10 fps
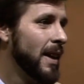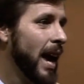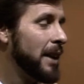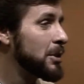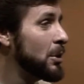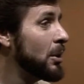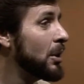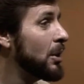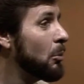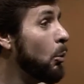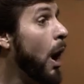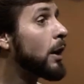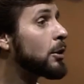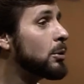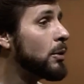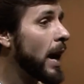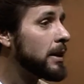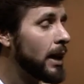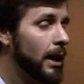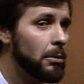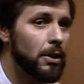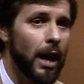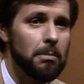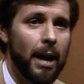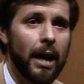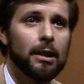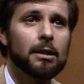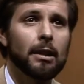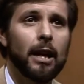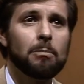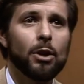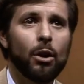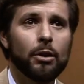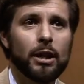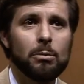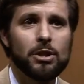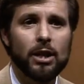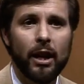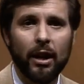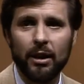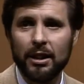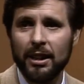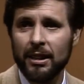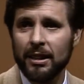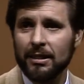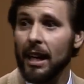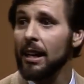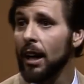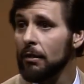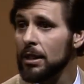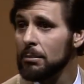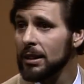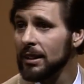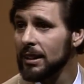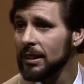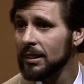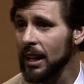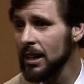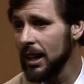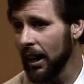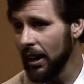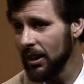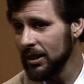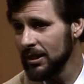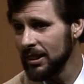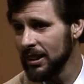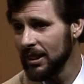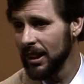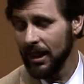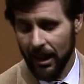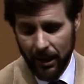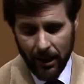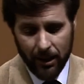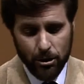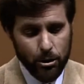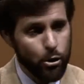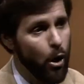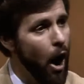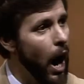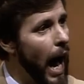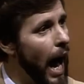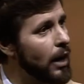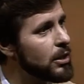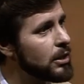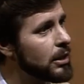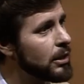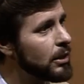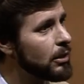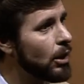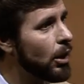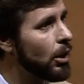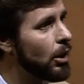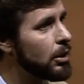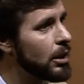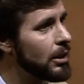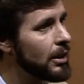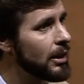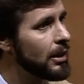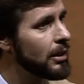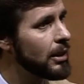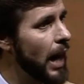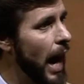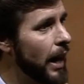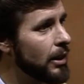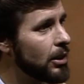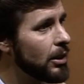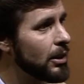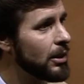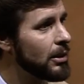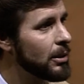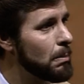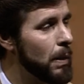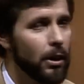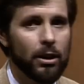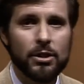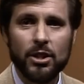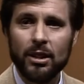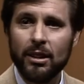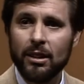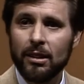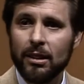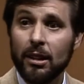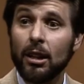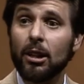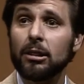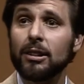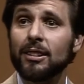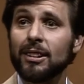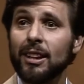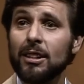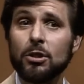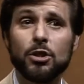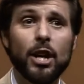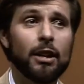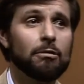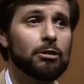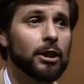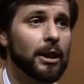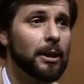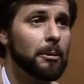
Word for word: and to walk through that day with that man and to let him know that he was there, that he loved him, that he cared, and to draw out the hurt and the anger and the bitterness and the guilt and, and to set him free.